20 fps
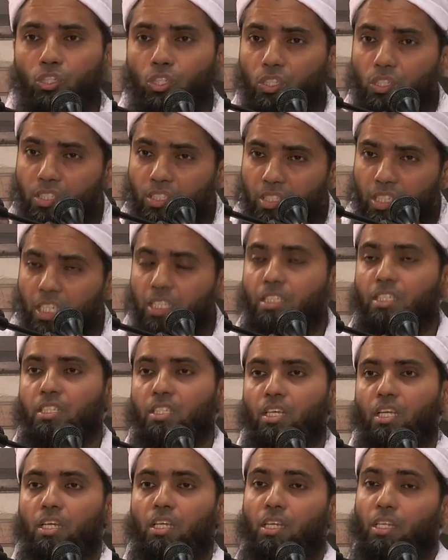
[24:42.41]
Sit.
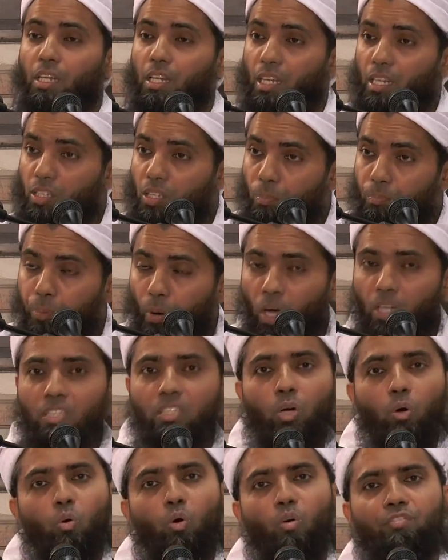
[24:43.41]

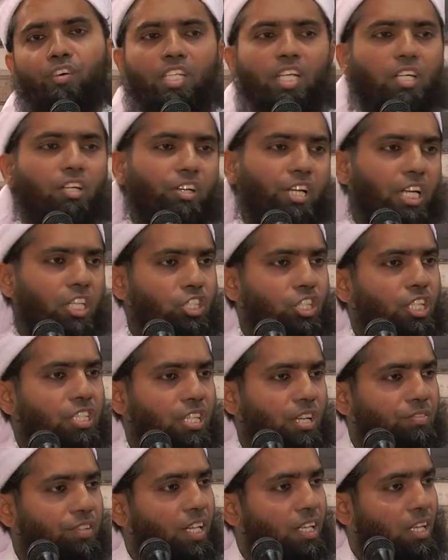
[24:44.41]
ponder over the creations
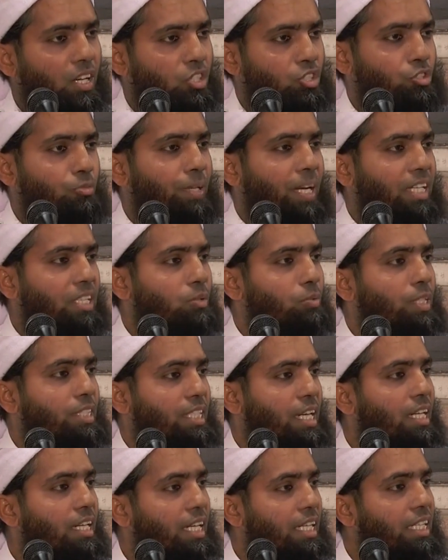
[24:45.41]
of Allah subhanahu wa
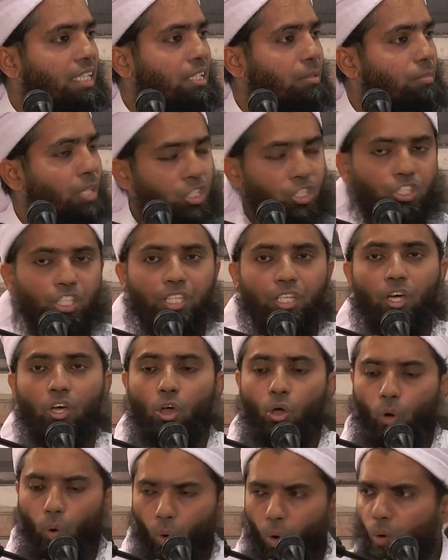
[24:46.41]
ta'ala in the masjid.
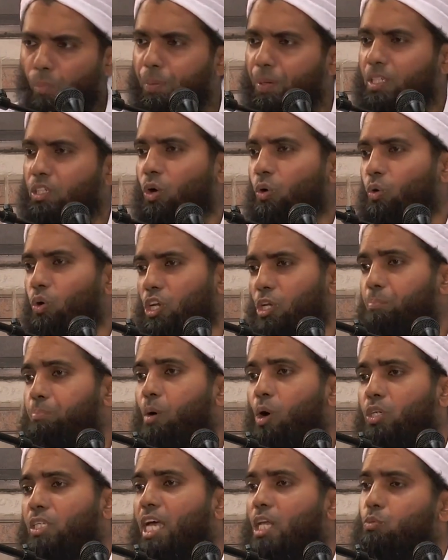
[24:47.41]
Open the holy
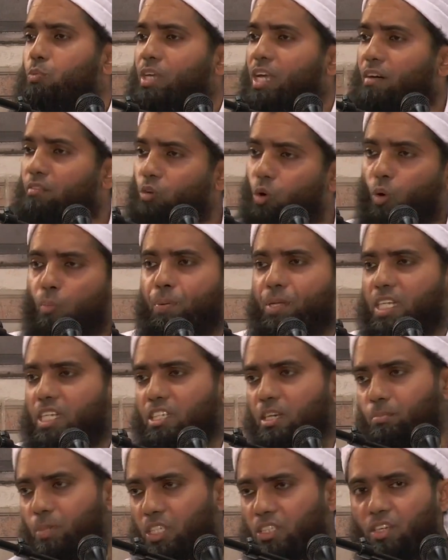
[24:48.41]
book that we have opened in
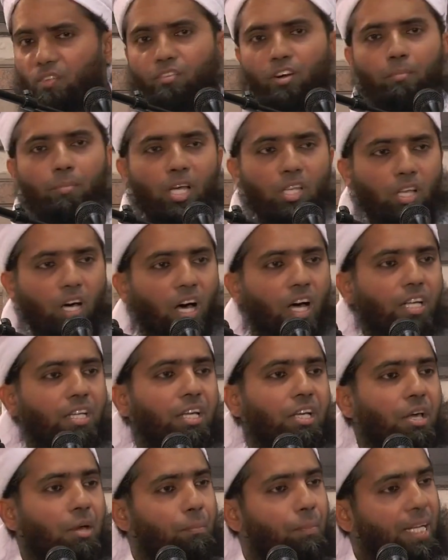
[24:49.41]
the month of Ramadan,
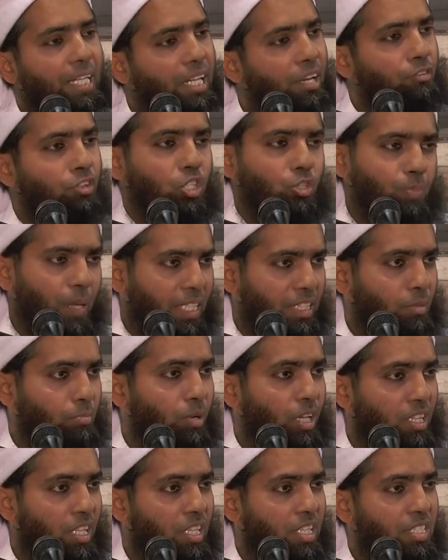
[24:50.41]
my dear respected
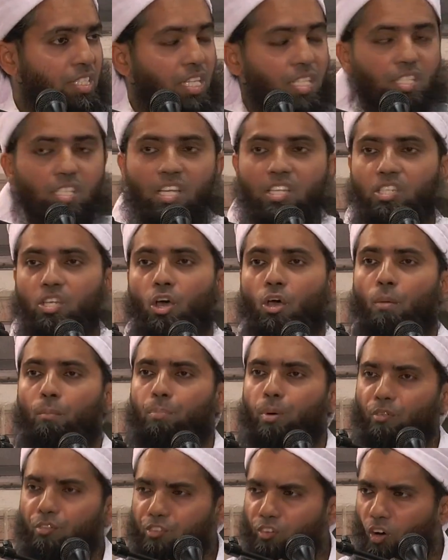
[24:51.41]
brothers and sisters.
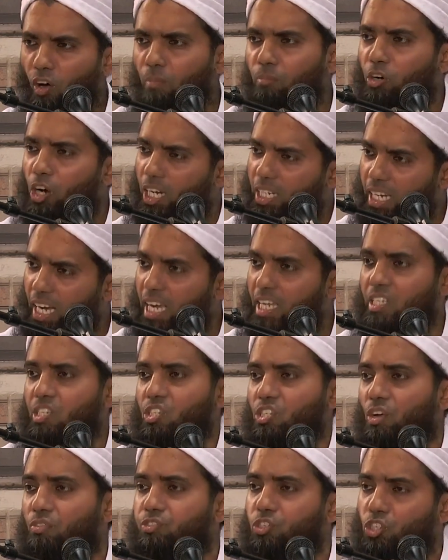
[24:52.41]
Perform
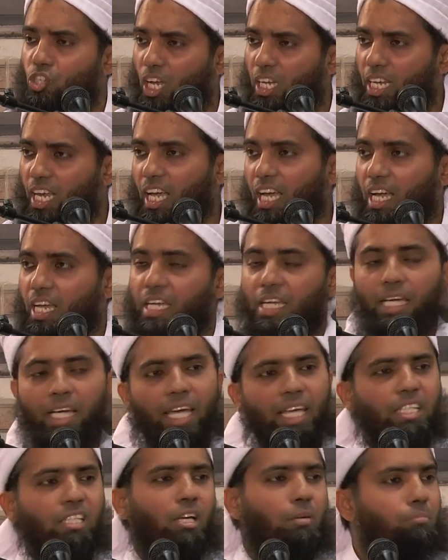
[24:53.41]
rakats of salah
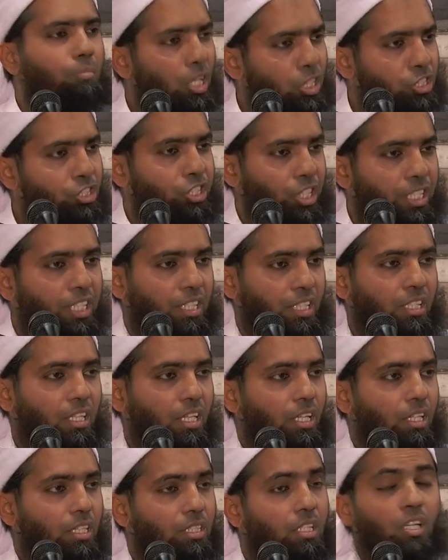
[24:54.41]
in the masjid.
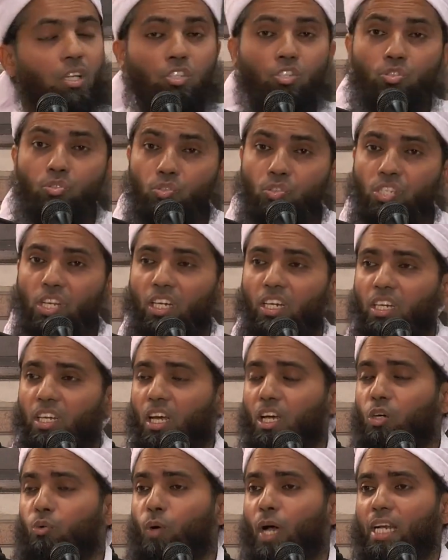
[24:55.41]
The Rasul
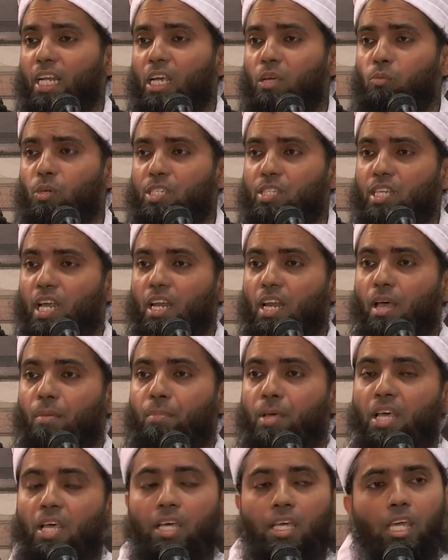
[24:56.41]
sallallahu alayhi wa sallam,
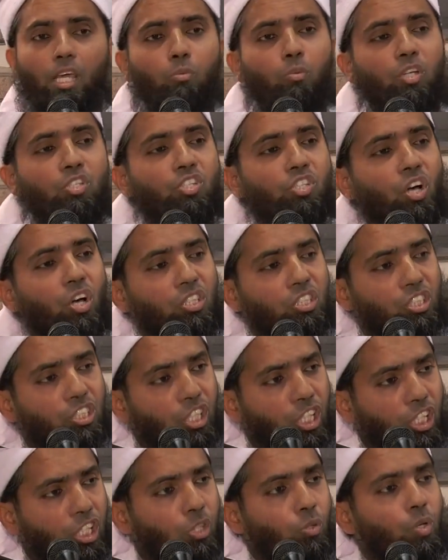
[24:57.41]
he was
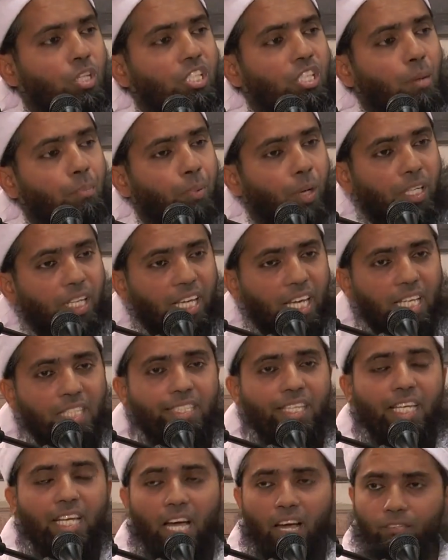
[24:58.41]
continuous upon
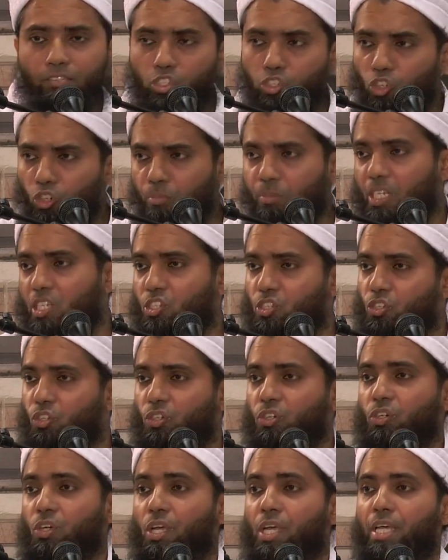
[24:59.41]
i'tikaf, so much
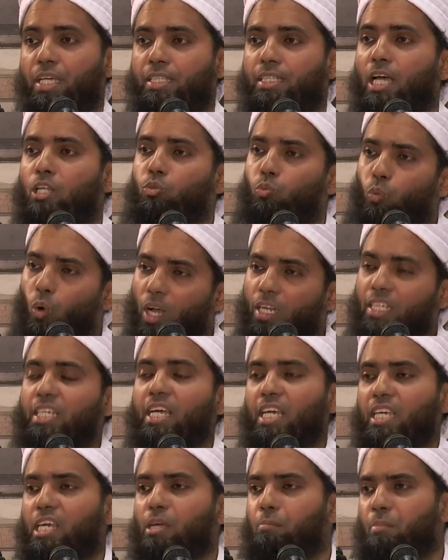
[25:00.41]
so that 1
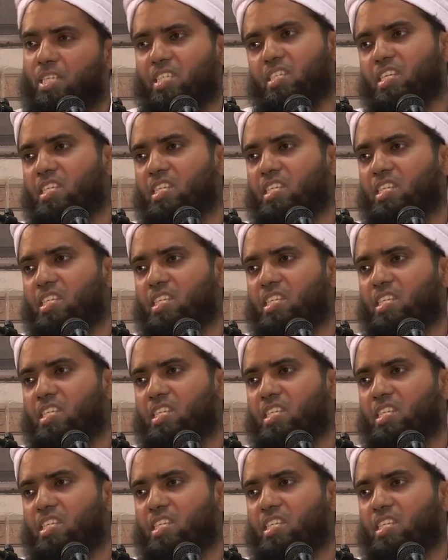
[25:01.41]
year he missed